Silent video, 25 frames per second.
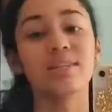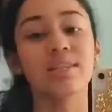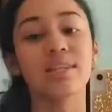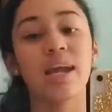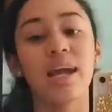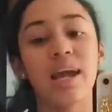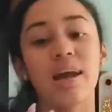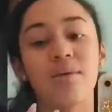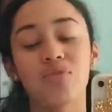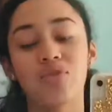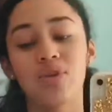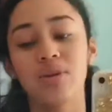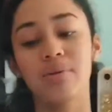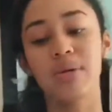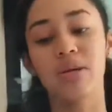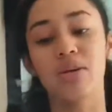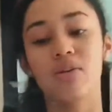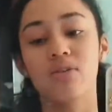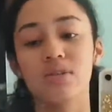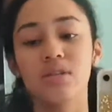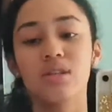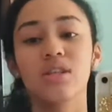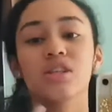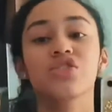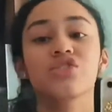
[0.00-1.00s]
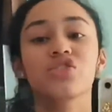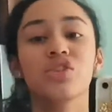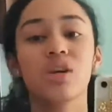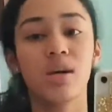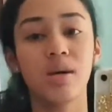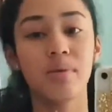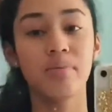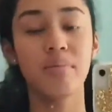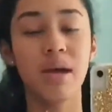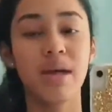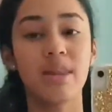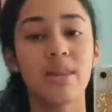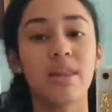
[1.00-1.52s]
Today I'm going to be going to the
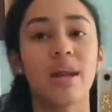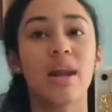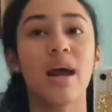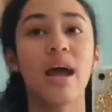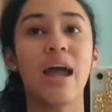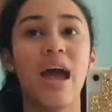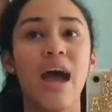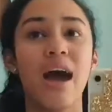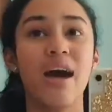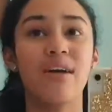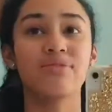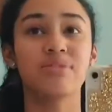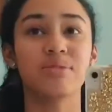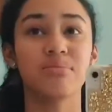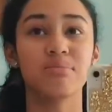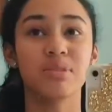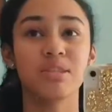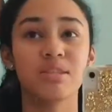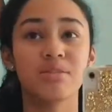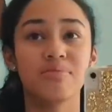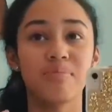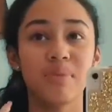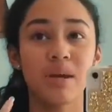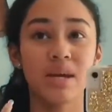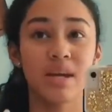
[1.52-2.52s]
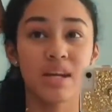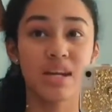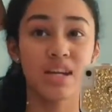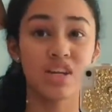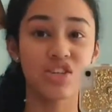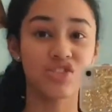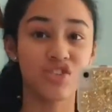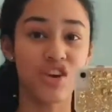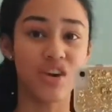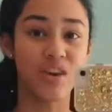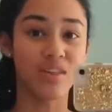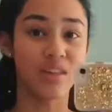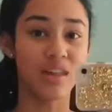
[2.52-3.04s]
gym, and then I have some
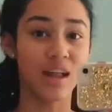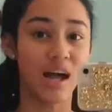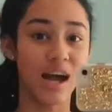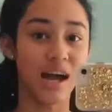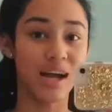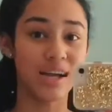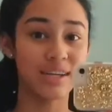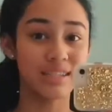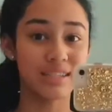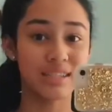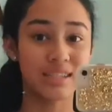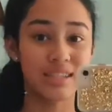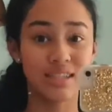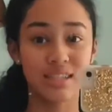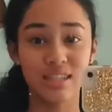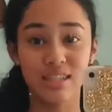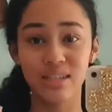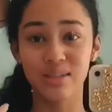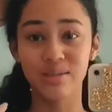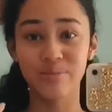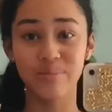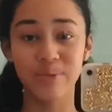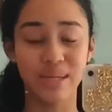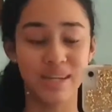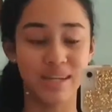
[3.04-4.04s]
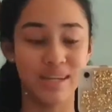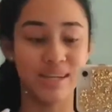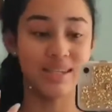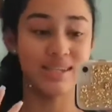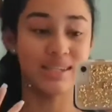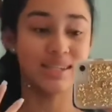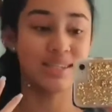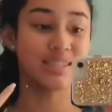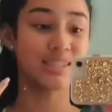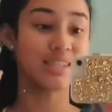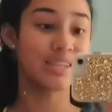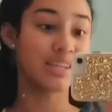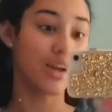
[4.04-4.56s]
Spanish online to do
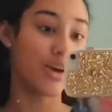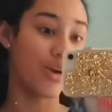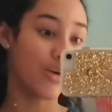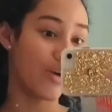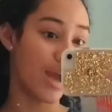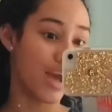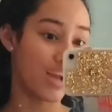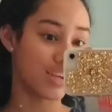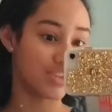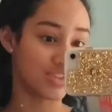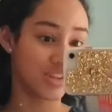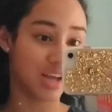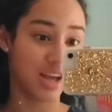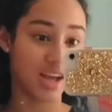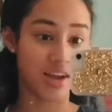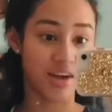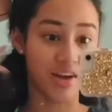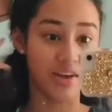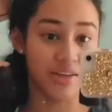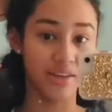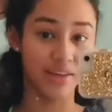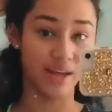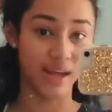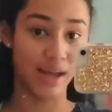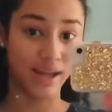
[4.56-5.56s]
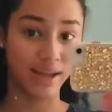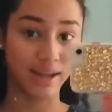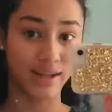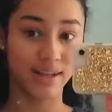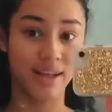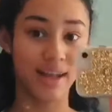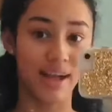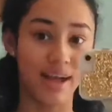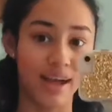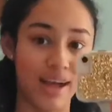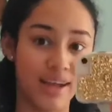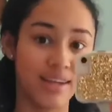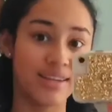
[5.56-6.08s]
because, you know, hashtag online
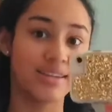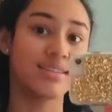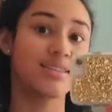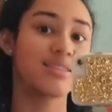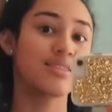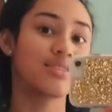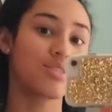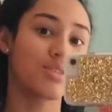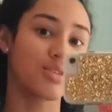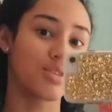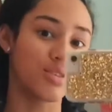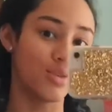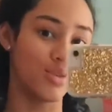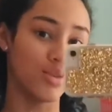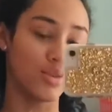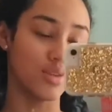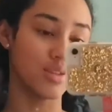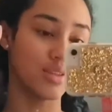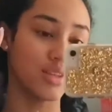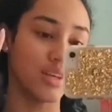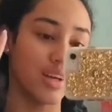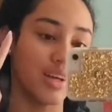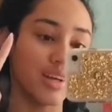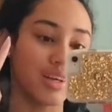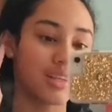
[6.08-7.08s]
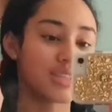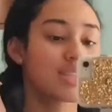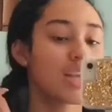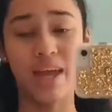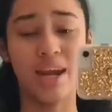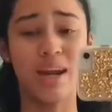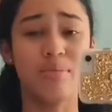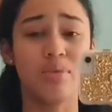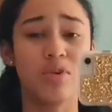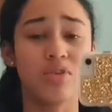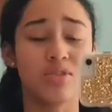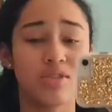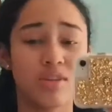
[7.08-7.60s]
class, school sucks.
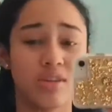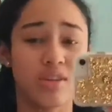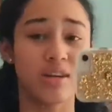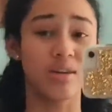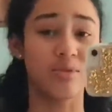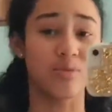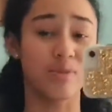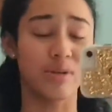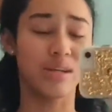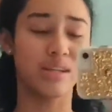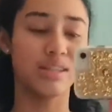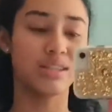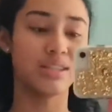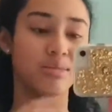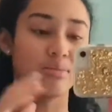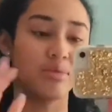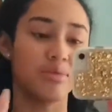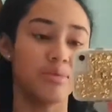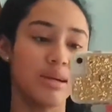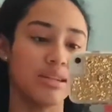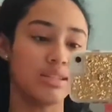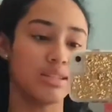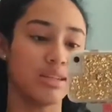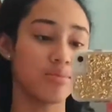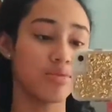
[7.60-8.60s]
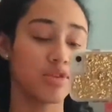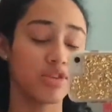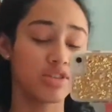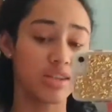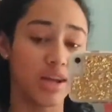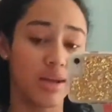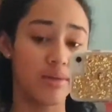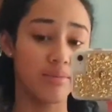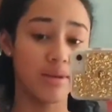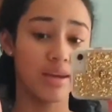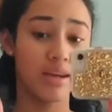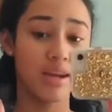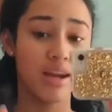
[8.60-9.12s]
And I'm also going to read some of my summer
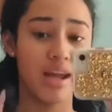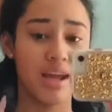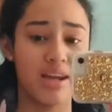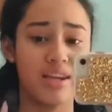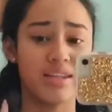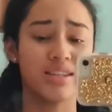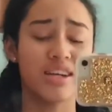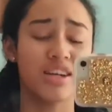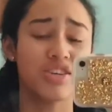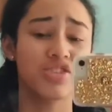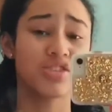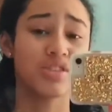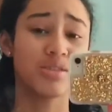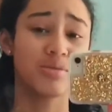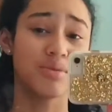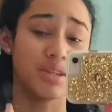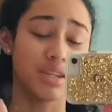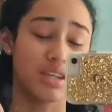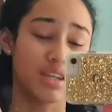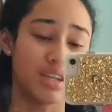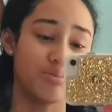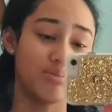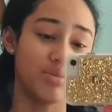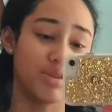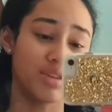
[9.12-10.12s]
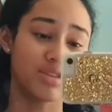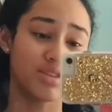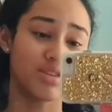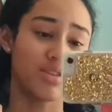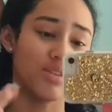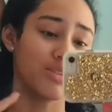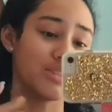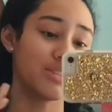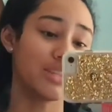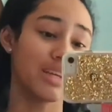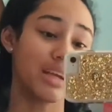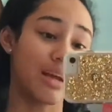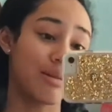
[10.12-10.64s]
assignment, and it's actually a really good book,
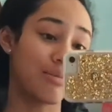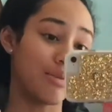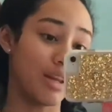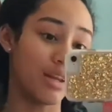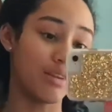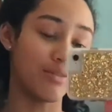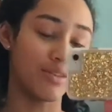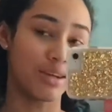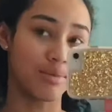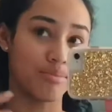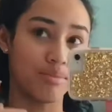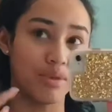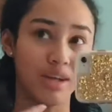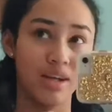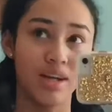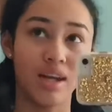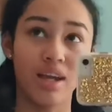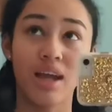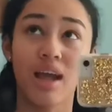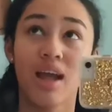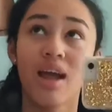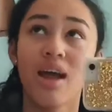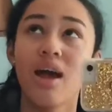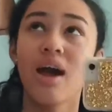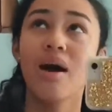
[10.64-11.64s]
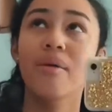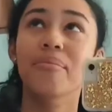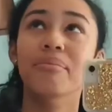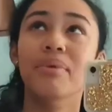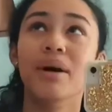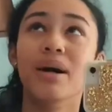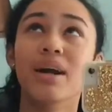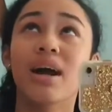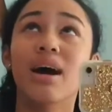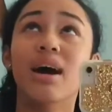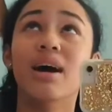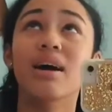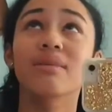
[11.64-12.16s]
so it's like I'm not even complaining.
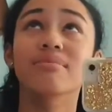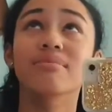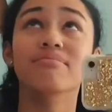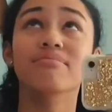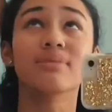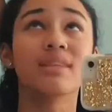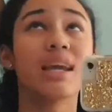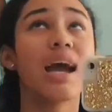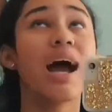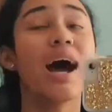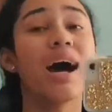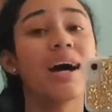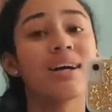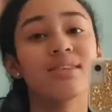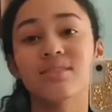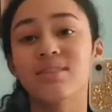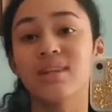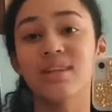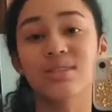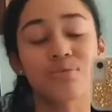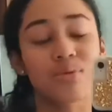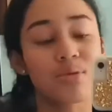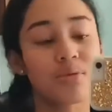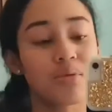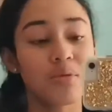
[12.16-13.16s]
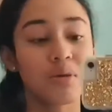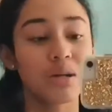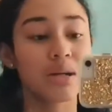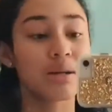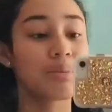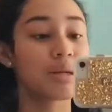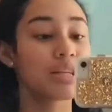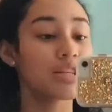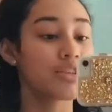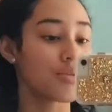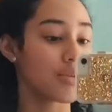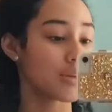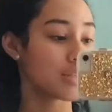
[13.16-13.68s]
But yeah, so that's what we're going
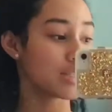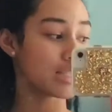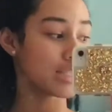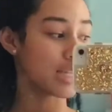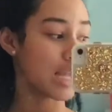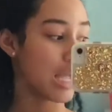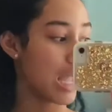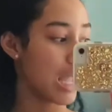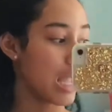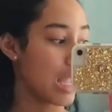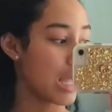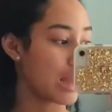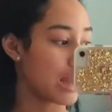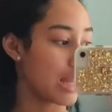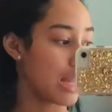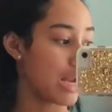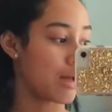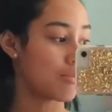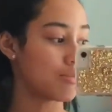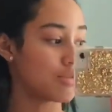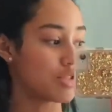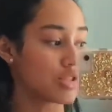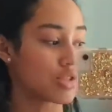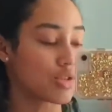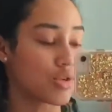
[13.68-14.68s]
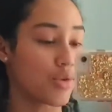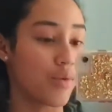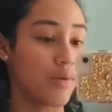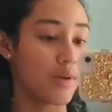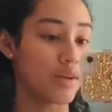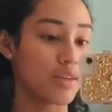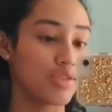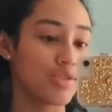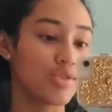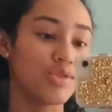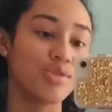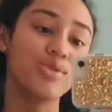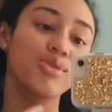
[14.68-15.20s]
to be doing today, and then I'm just
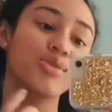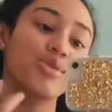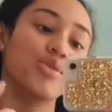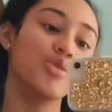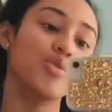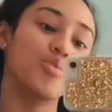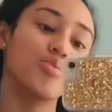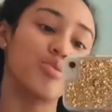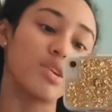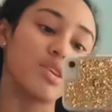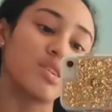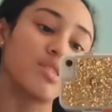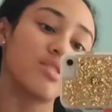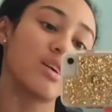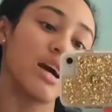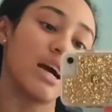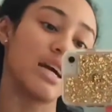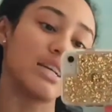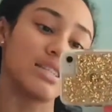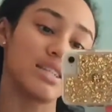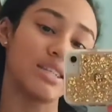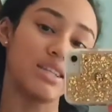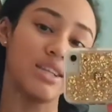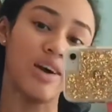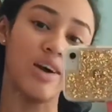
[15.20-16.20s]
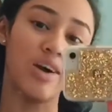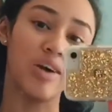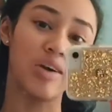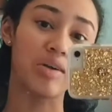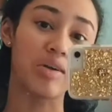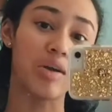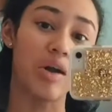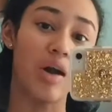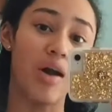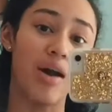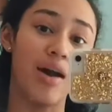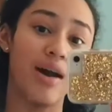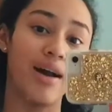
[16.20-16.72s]
going to bring you guys
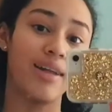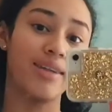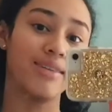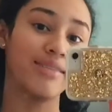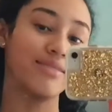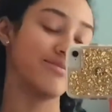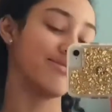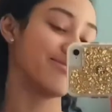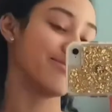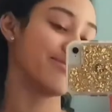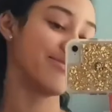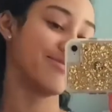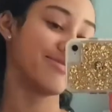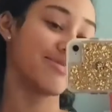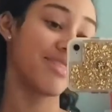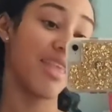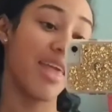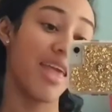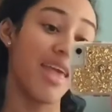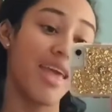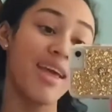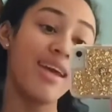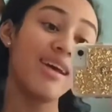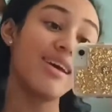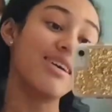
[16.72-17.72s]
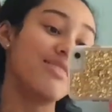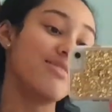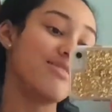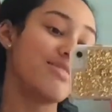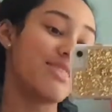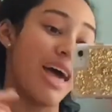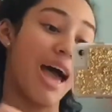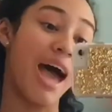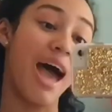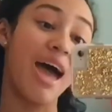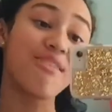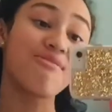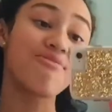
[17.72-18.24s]
along on
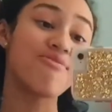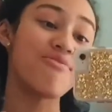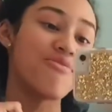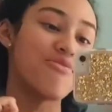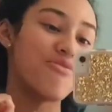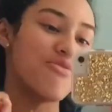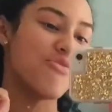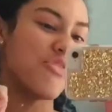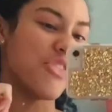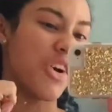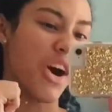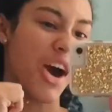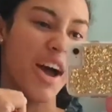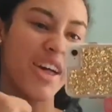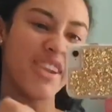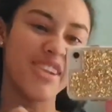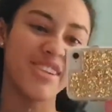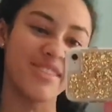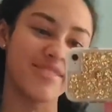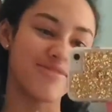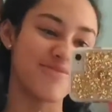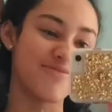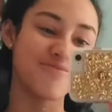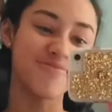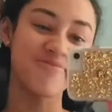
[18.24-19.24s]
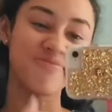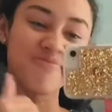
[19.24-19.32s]
that fun.